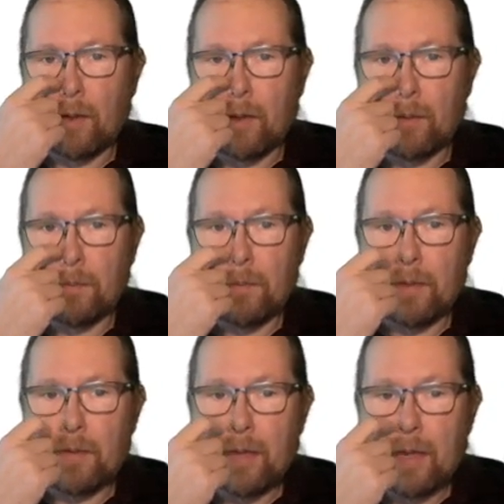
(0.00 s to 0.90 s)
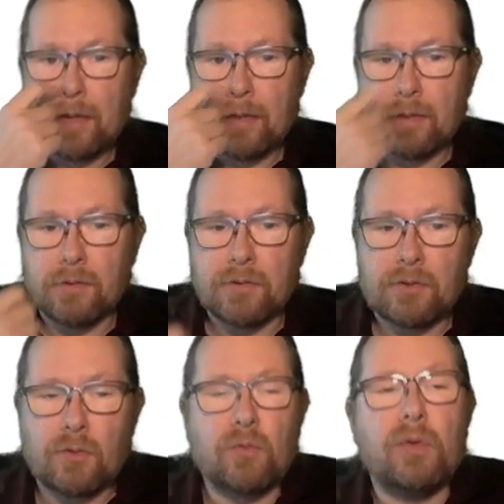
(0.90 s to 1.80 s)
and that is
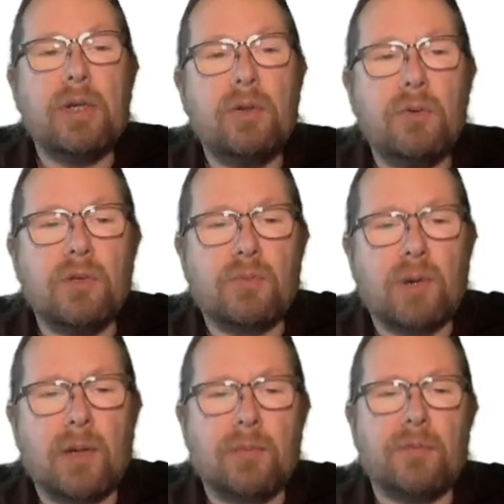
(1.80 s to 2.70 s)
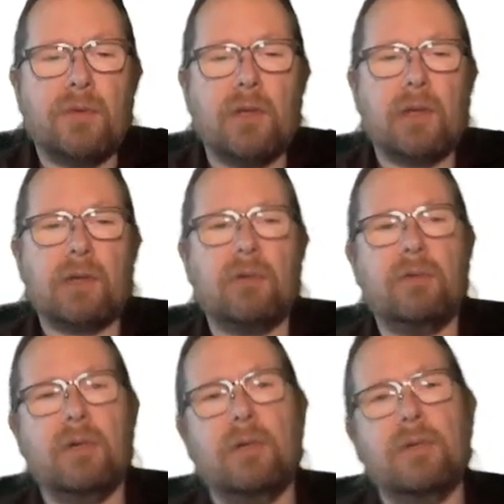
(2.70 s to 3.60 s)
to redo this problem for the electric
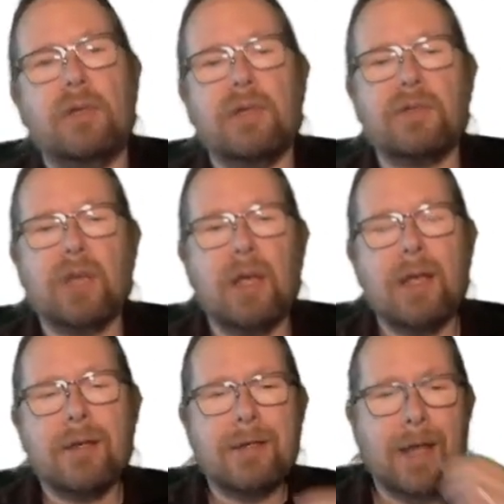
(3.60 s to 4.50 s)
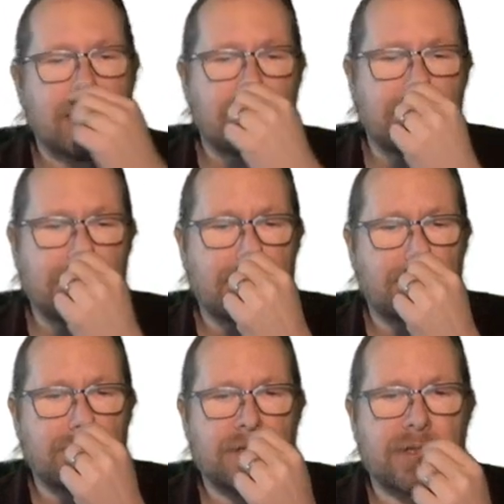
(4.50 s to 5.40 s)
field of a disk, not thinking of
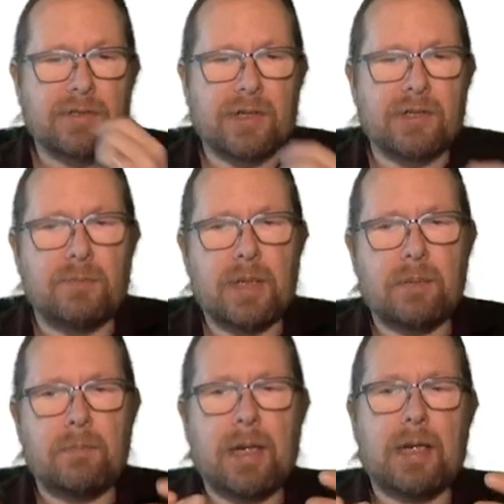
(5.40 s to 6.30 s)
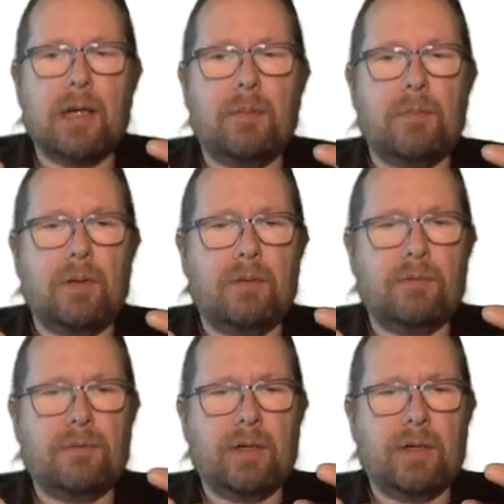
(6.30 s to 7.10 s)
the disk as being made up of